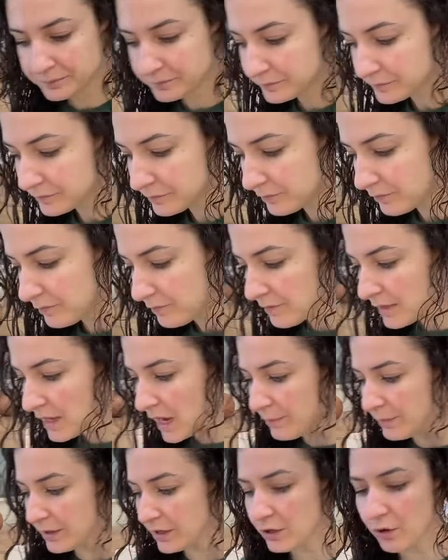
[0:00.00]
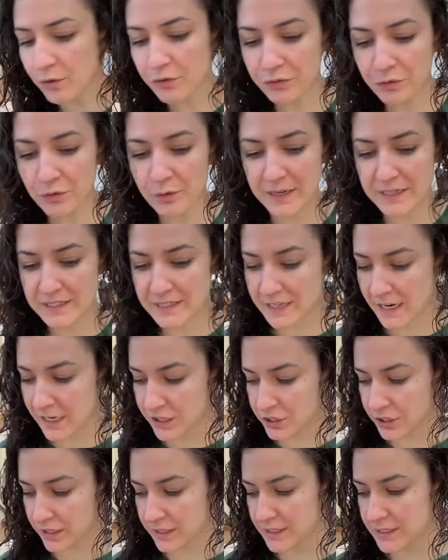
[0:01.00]
I'm going to go through in
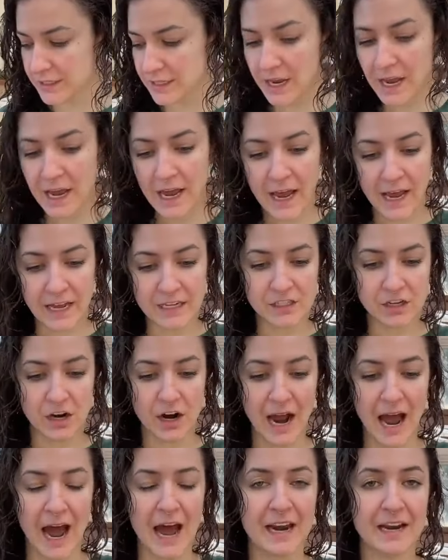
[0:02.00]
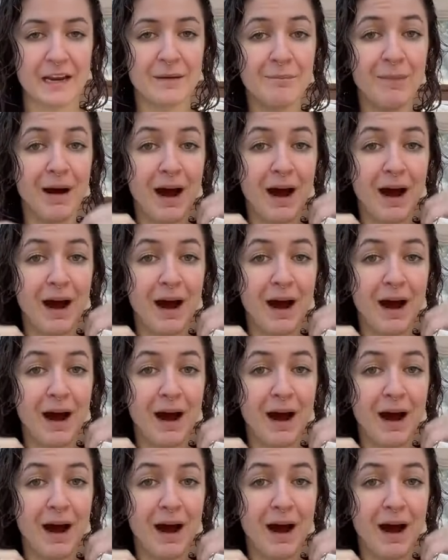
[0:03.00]
sections and start adding